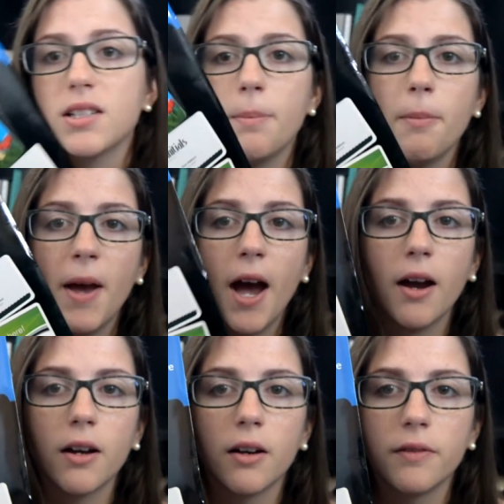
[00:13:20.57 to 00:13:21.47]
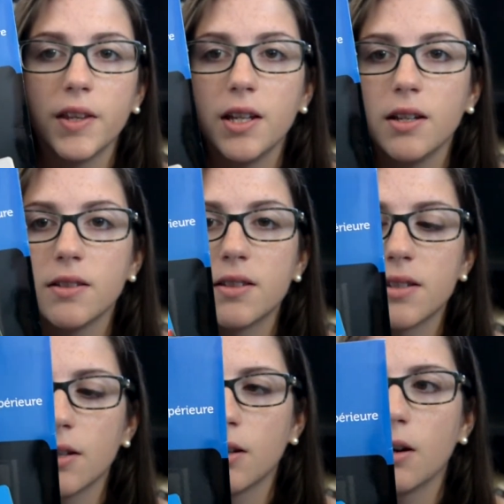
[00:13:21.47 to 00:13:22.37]
up a pack of these
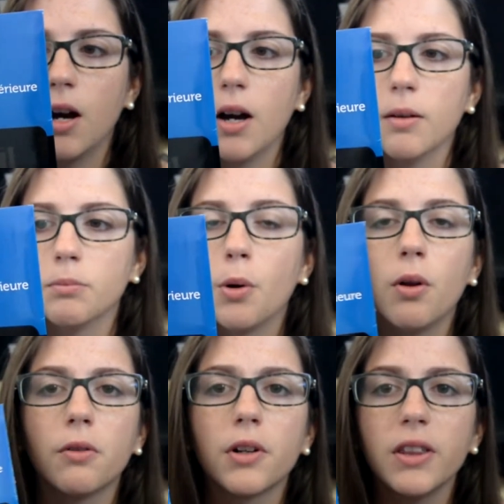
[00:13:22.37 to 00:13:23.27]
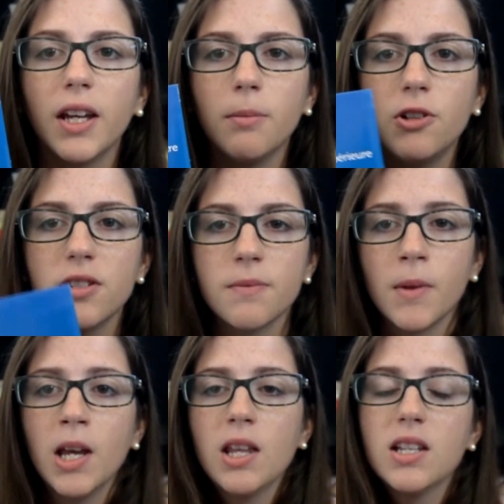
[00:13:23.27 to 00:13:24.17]
Polaroid labels.
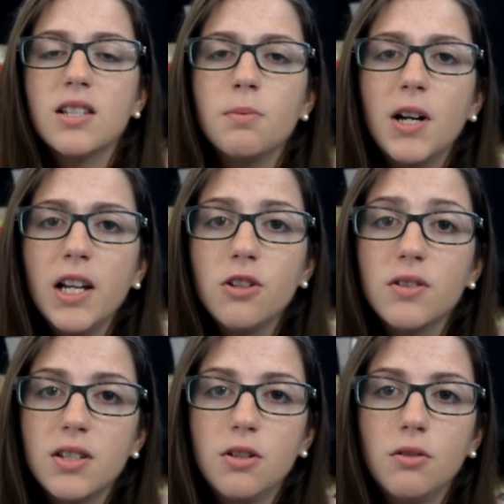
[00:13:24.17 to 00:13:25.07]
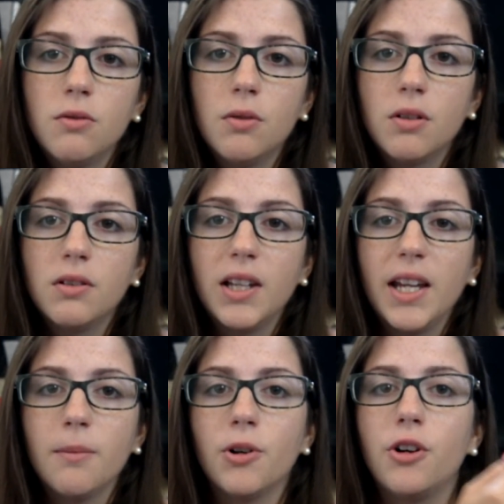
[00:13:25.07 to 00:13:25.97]
This is what I use to
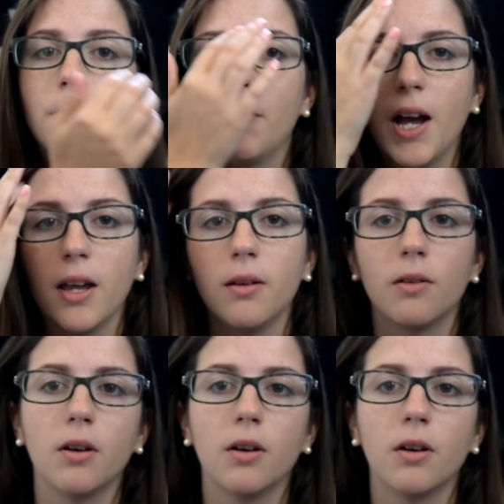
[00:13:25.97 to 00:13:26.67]
label my